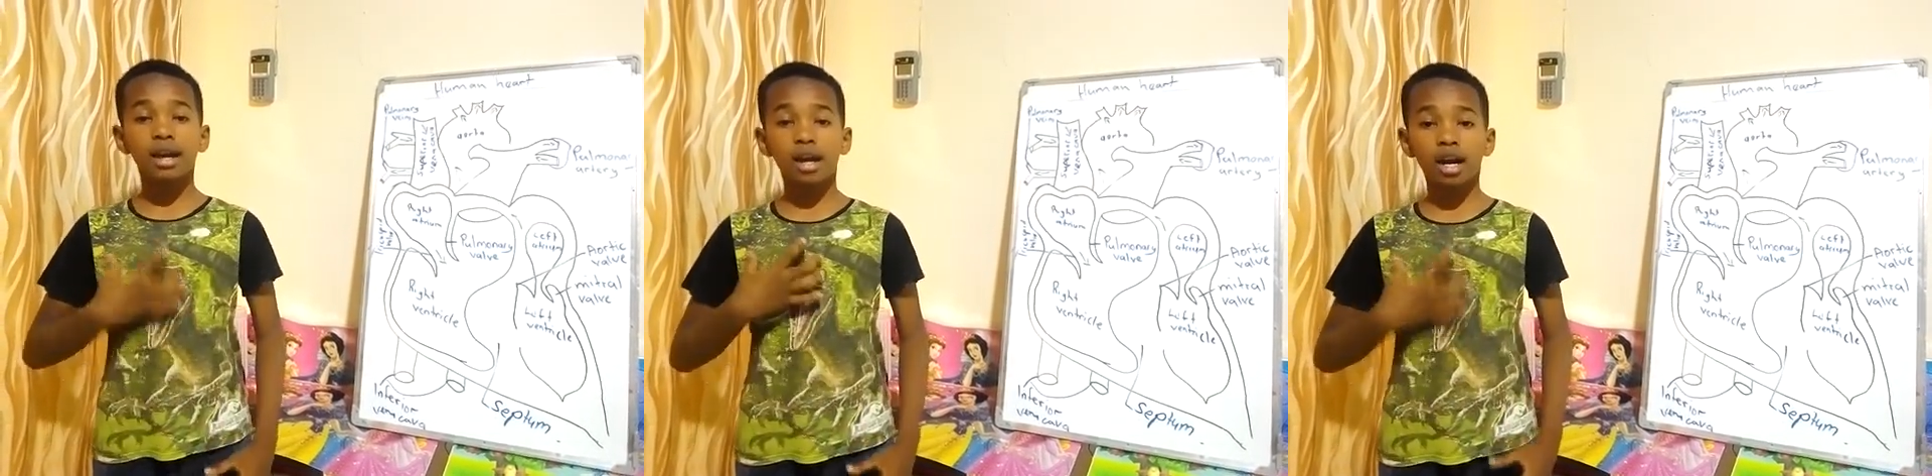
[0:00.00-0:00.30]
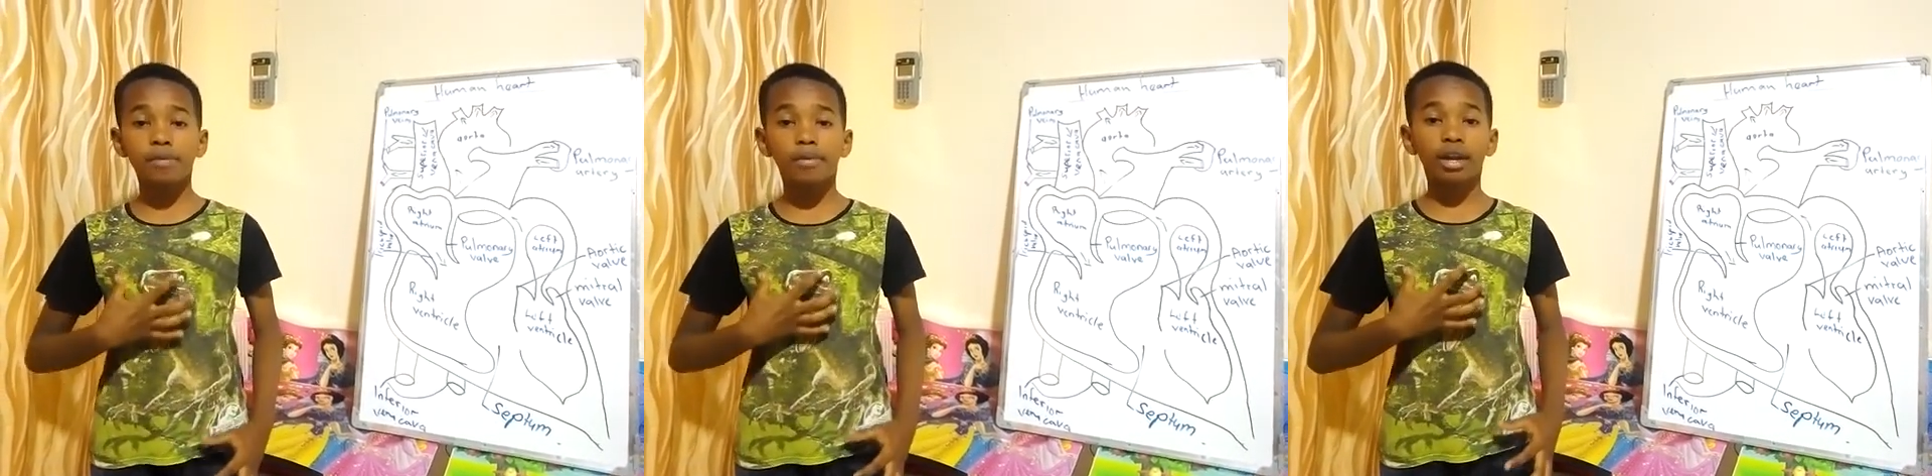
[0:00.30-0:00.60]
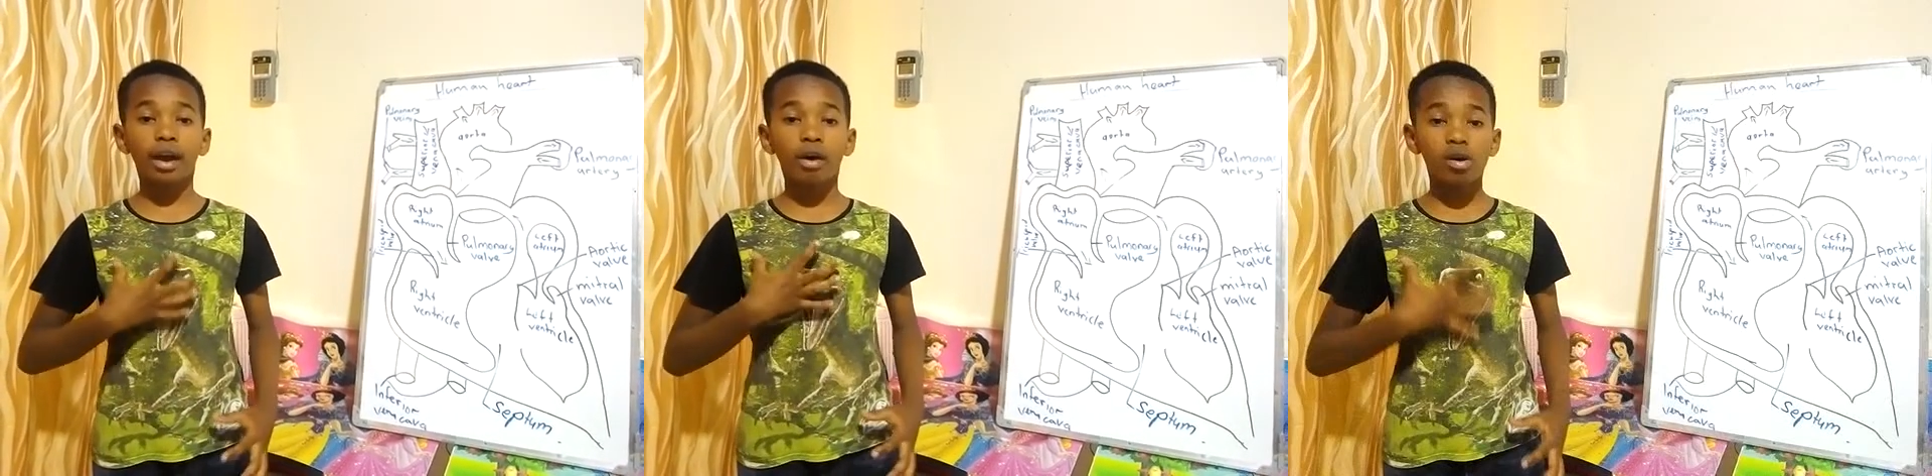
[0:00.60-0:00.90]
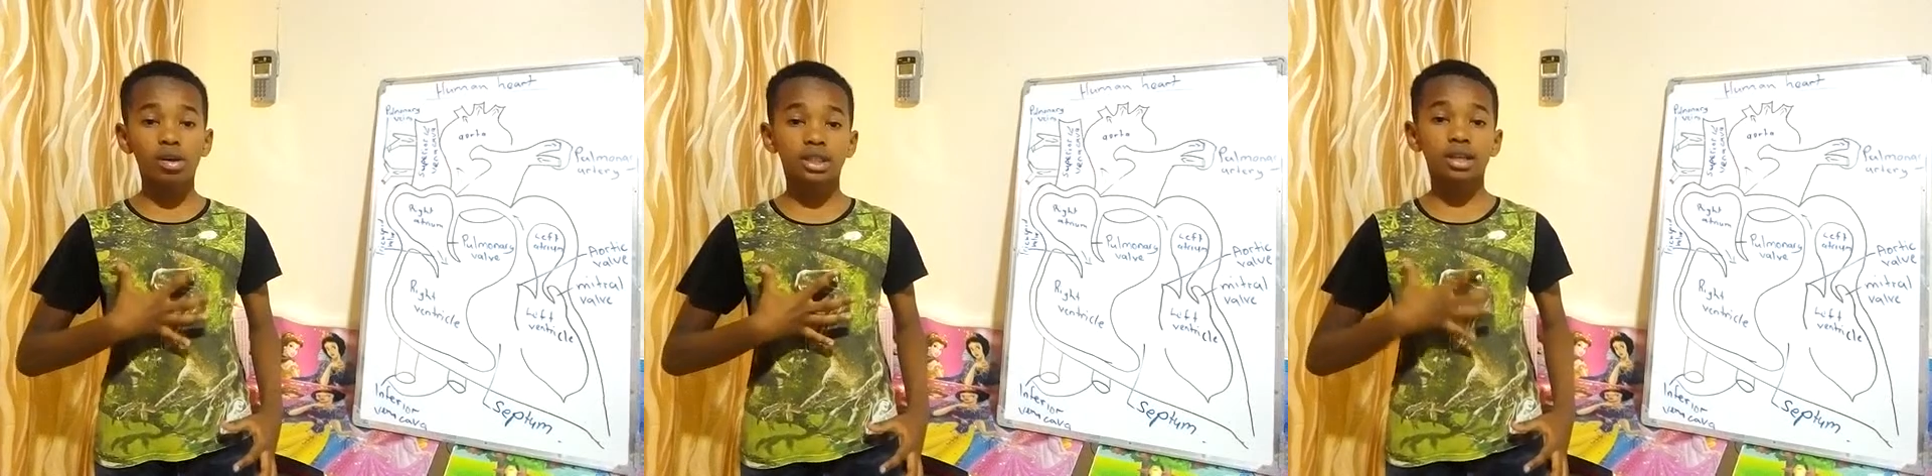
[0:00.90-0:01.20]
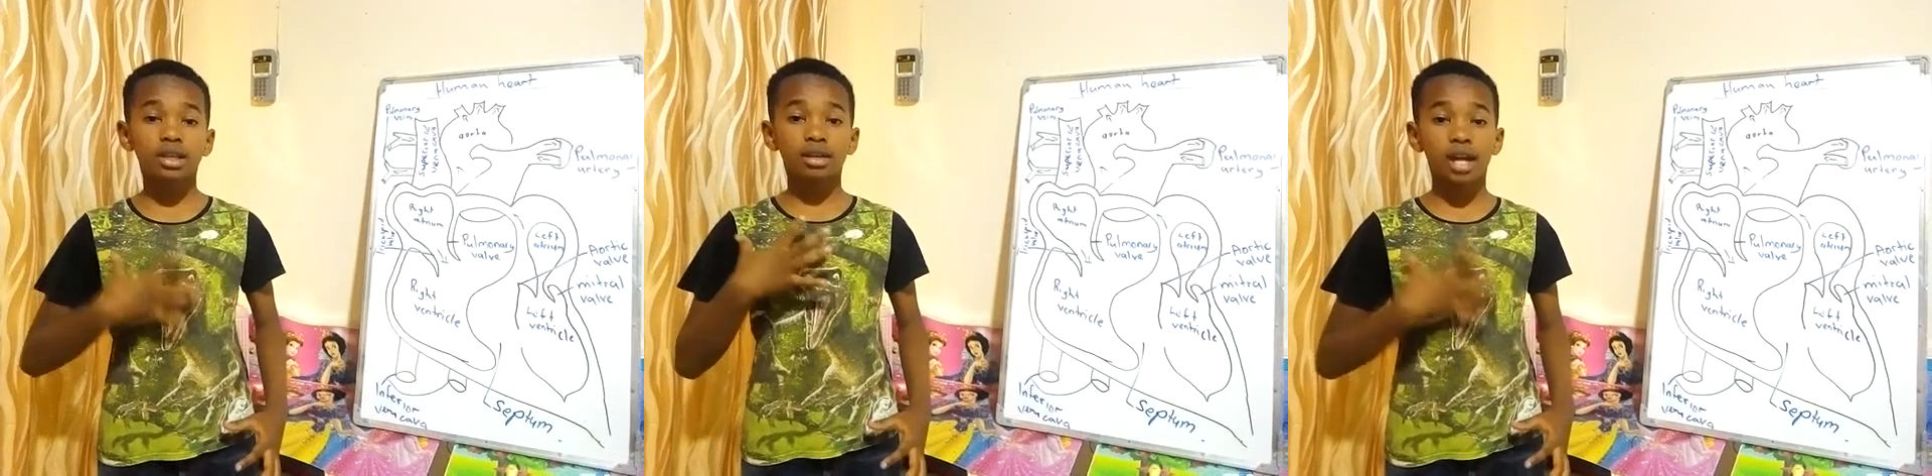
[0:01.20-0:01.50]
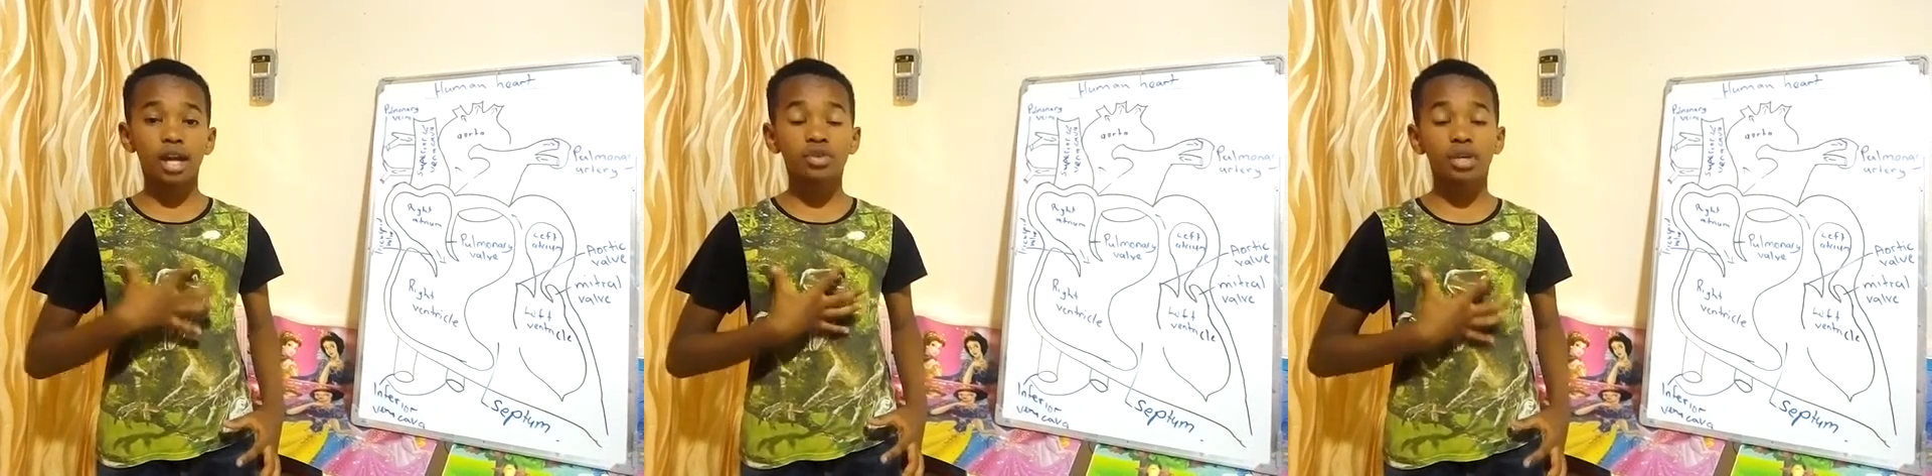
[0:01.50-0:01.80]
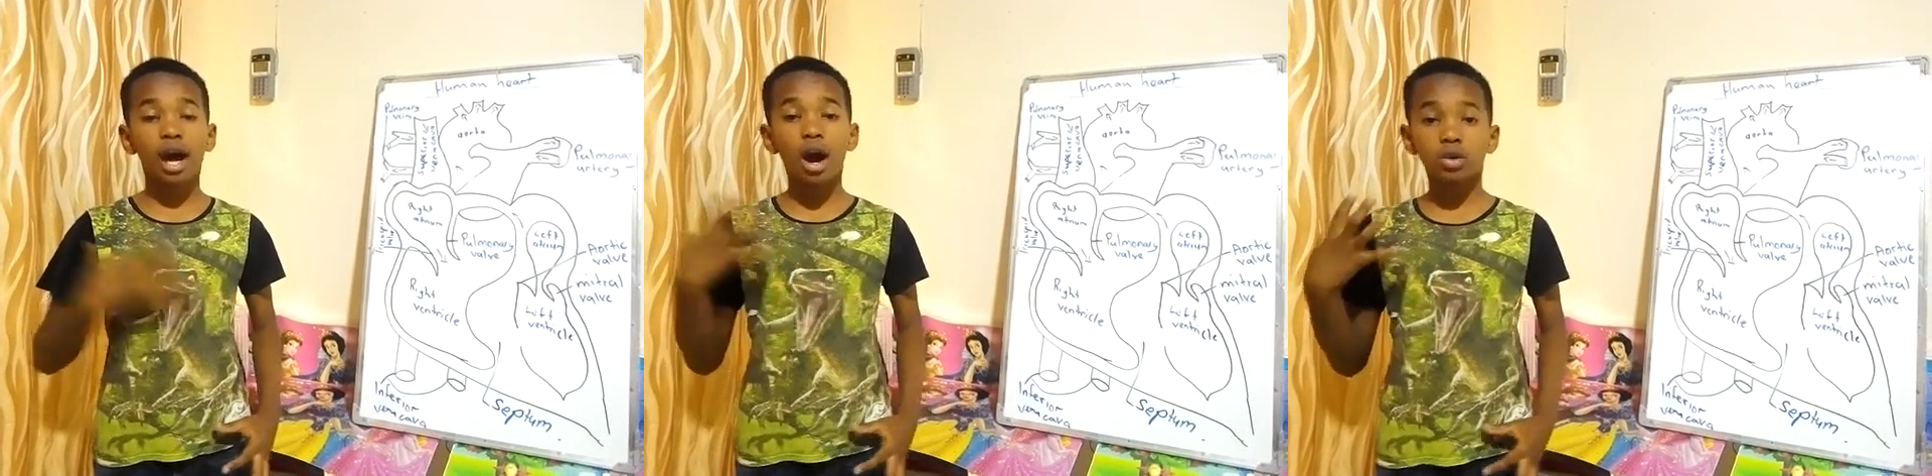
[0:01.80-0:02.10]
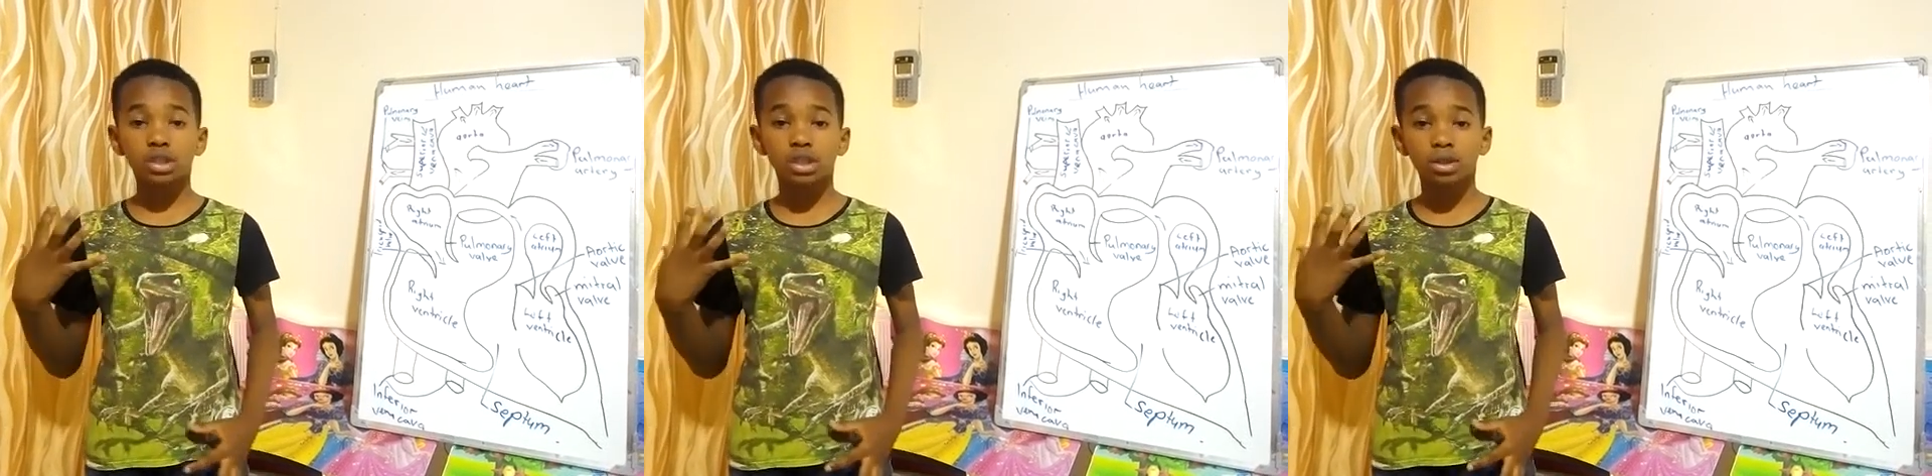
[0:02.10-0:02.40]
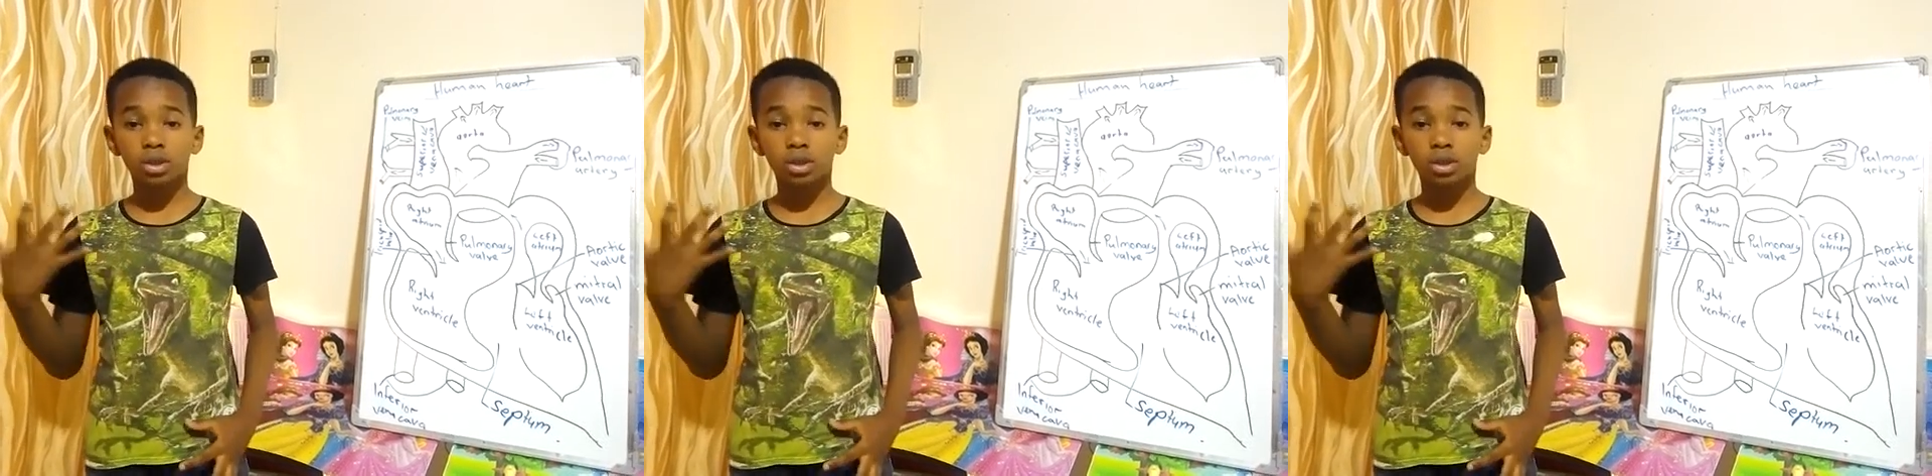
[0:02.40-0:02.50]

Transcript: carbon dioxide and nitric out.